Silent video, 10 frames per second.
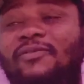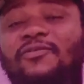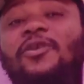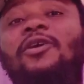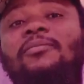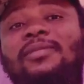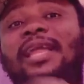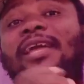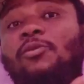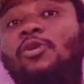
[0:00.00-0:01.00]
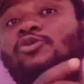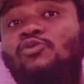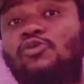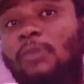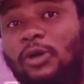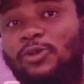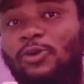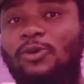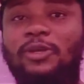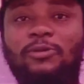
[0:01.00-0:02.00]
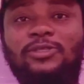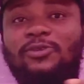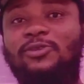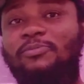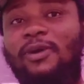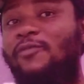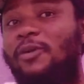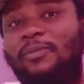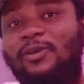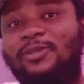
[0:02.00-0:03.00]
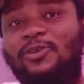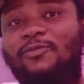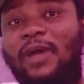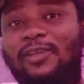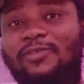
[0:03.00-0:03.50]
like it was rumored though, he wasn't going to perform because of outfit,